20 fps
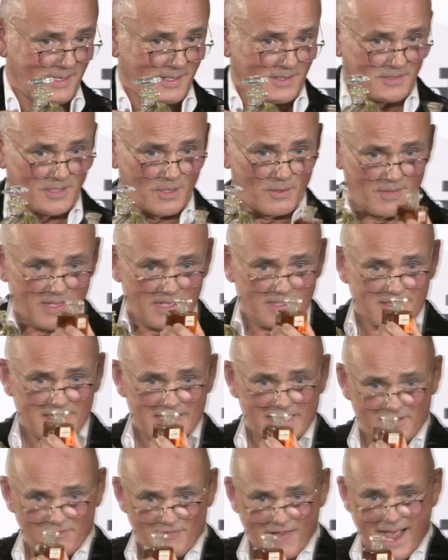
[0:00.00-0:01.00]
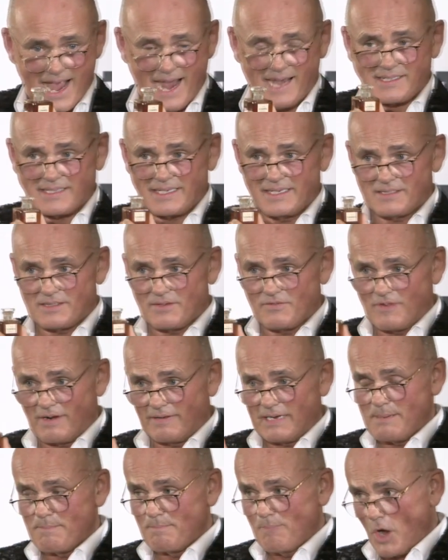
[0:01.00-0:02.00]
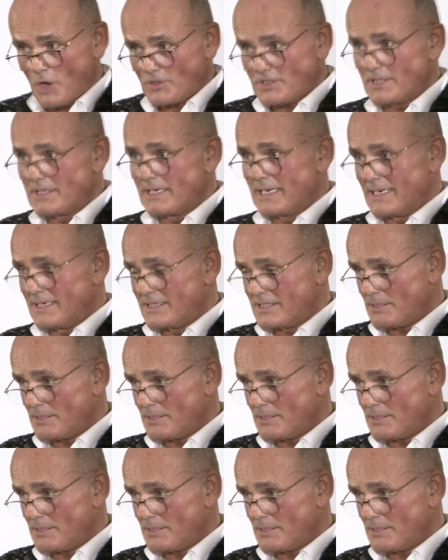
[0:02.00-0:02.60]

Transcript: So this, in fact, is a very modern,